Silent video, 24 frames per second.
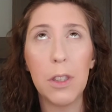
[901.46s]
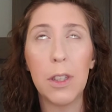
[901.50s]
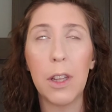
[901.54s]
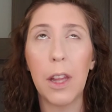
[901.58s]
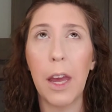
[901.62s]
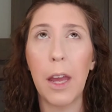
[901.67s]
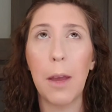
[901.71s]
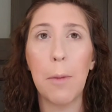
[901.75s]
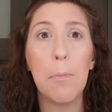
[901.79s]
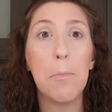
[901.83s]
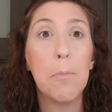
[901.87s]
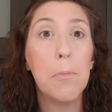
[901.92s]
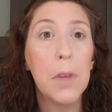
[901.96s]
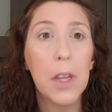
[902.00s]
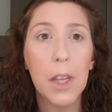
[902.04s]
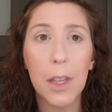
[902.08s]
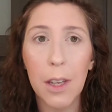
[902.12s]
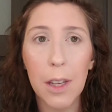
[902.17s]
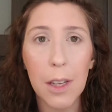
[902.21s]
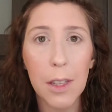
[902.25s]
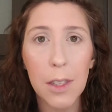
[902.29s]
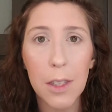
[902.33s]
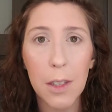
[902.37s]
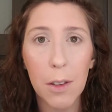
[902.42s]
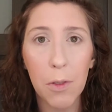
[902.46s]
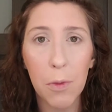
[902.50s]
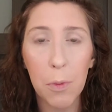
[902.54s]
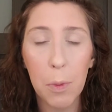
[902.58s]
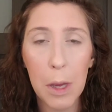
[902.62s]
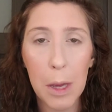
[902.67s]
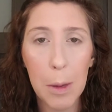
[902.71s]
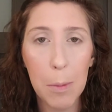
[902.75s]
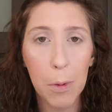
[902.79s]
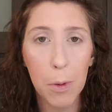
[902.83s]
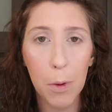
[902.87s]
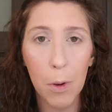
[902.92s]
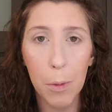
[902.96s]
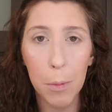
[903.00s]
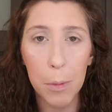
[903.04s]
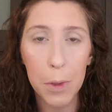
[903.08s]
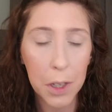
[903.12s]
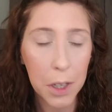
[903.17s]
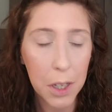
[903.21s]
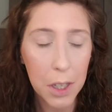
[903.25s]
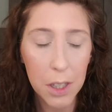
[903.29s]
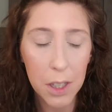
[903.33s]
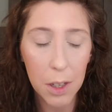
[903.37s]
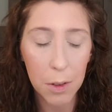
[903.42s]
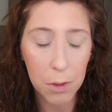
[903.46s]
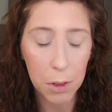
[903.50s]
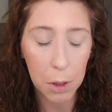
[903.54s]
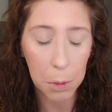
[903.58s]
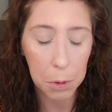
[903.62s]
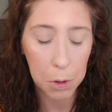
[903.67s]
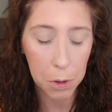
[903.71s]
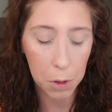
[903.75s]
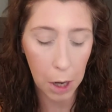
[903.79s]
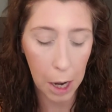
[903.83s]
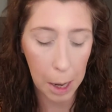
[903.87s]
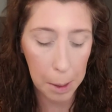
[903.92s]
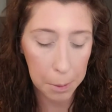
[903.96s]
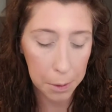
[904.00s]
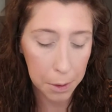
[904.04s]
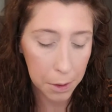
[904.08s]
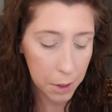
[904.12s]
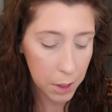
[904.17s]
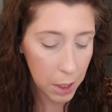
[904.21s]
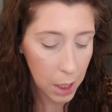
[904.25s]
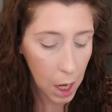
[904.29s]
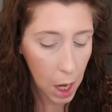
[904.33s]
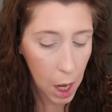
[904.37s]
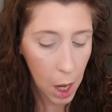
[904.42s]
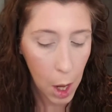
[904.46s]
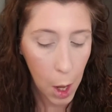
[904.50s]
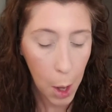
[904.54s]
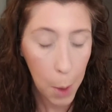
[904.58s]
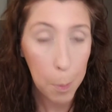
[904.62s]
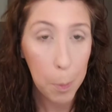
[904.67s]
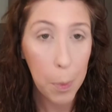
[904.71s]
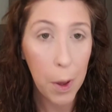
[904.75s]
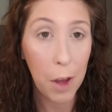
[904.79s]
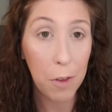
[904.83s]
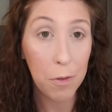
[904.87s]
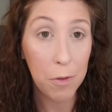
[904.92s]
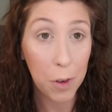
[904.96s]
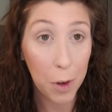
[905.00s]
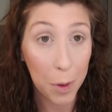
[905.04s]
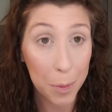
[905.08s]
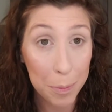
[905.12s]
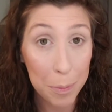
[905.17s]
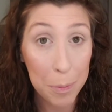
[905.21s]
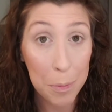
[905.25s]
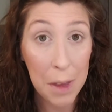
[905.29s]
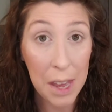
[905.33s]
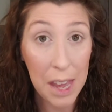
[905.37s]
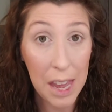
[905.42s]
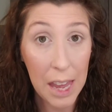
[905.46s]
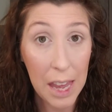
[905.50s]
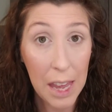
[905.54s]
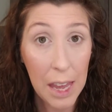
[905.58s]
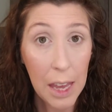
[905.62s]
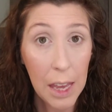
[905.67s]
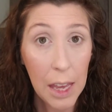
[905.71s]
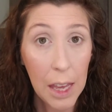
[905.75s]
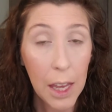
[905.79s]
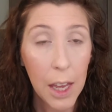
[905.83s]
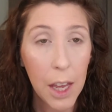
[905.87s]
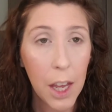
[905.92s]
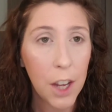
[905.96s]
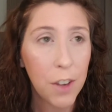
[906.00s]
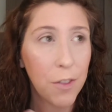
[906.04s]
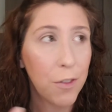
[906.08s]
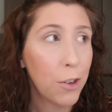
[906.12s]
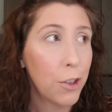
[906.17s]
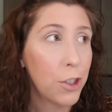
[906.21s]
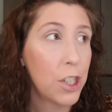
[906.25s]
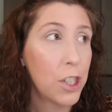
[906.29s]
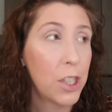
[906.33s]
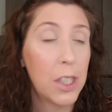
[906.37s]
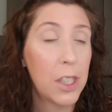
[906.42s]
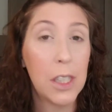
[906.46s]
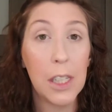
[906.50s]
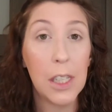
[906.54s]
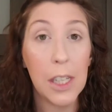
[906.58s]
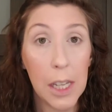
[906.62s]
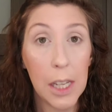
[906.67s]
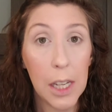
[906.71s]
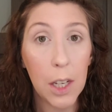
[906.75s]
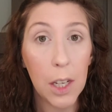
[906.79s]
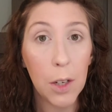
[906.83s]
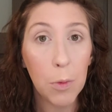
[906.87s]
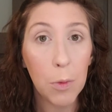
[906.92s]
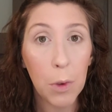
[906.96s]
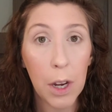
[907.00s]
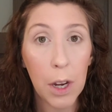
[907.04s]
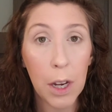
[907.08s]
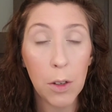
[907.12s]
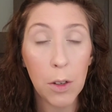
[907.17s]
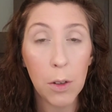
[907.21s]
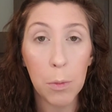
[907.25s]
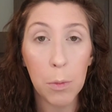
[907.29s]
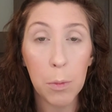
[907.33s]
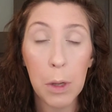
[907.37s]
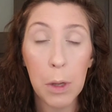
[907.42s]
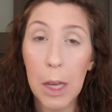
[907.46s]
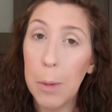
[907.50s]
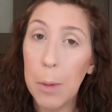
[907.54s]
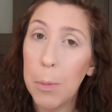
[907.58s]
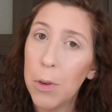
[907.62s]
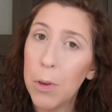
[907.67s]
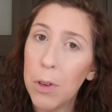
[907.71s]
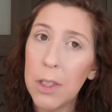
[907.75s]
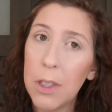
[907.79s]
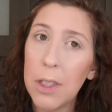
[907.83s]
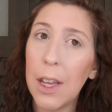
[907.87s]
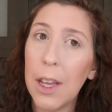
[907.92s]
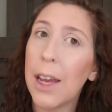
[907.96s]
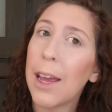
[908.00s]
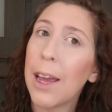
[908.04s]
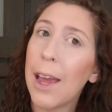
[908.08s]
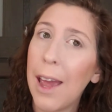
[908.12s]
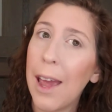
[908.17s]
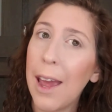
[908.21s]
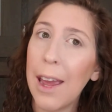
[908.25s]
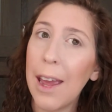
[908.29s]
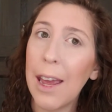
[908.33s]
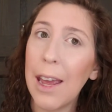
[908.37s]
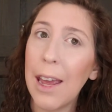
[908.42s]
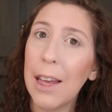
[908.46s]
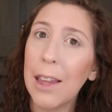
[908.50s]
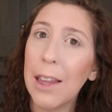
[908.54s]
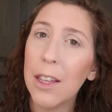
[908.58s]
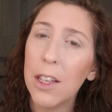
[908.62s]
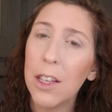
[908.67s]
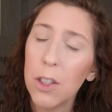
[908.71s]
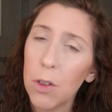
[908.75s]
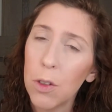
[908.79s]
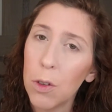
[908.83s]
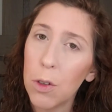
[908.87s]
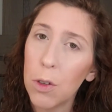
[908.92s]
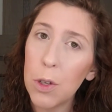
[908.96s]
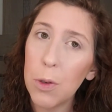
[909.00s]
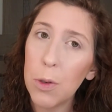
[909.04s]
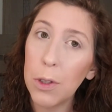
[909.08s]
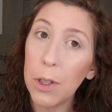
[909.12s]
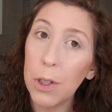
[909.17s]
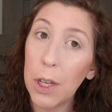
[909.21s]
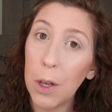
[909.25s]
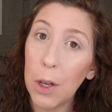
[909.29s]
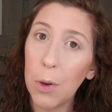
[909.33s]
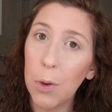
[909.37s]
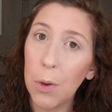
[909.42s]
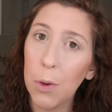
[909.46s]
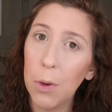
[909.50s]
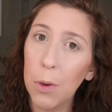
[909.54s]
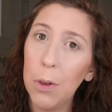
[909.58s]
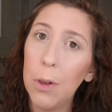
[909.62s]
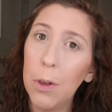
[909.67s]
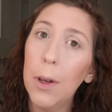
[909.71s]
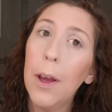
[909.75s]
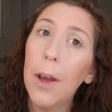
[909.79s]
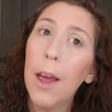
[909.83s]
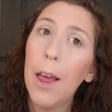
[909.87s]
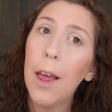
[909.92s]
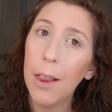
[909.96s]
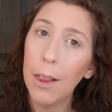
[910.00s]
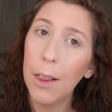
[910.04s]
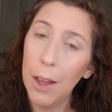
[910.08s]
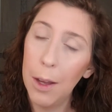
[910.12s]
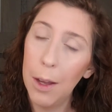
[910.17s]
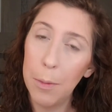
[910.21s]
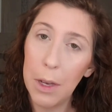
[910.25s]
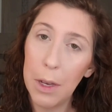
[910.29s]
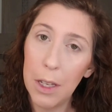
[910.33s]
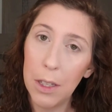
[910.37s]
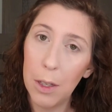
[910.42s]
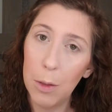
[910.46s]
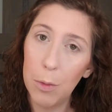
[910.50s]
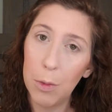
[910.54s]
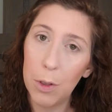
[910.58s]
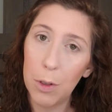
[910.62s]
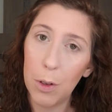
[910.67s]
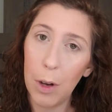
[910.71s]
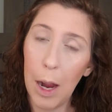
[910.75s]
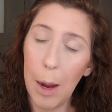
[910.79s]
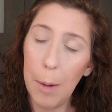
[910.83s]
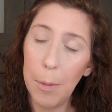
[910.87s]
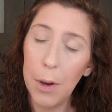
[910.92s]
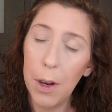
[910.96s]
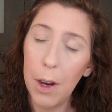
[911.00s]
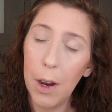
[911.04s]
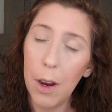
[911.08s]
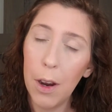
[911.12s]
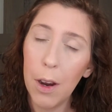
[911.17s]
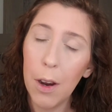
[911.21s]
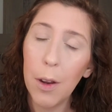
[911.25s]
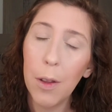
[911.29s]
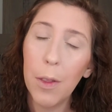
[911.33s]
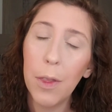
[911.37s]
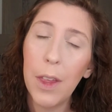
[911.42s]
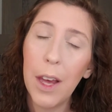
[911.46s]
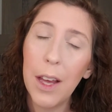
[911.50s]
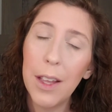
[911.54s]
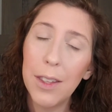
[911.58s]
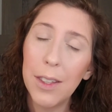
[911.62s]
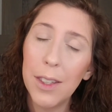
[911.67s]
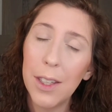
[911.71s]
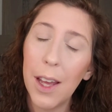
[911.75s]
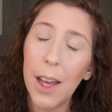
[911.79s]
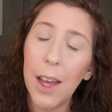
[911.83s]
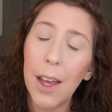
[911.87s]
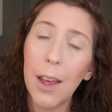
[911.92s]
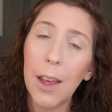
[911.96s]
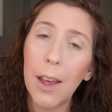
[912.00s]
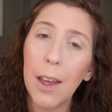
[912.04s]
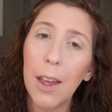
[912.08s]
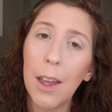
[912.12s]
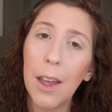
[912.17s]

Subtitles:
like millions of people, millions of subscribers. But for me, for just 10 random people to say, hey, this girl's really cool, let me subscribe to her, that's like,